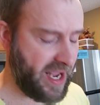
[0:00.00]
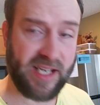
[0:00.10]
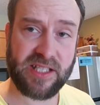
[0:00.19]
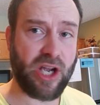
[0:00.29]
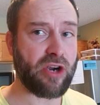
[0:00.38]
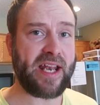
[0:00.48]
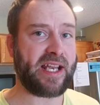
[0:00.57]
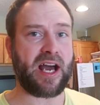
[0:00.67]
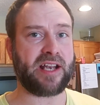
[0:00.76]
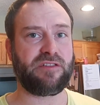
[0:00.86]
And it's
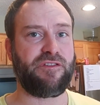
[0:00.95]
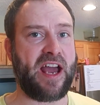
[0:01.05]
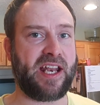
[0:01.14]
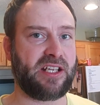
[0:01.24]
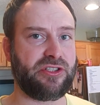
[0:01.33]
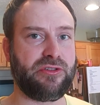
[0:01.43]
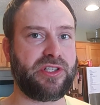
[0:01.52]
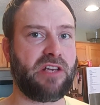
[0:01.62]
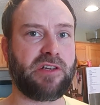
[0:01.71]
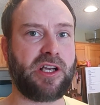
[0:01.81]
already not as fatty and
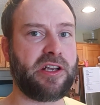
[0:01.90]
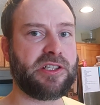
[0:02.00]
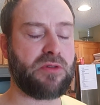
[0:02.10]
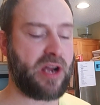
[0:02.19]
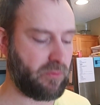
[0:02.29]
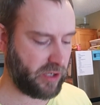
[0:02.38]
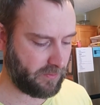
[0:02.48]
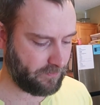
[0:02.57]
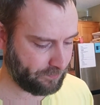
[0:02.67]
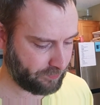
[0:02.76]
juicy of a cut as prime
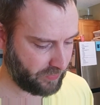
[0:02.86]
rib.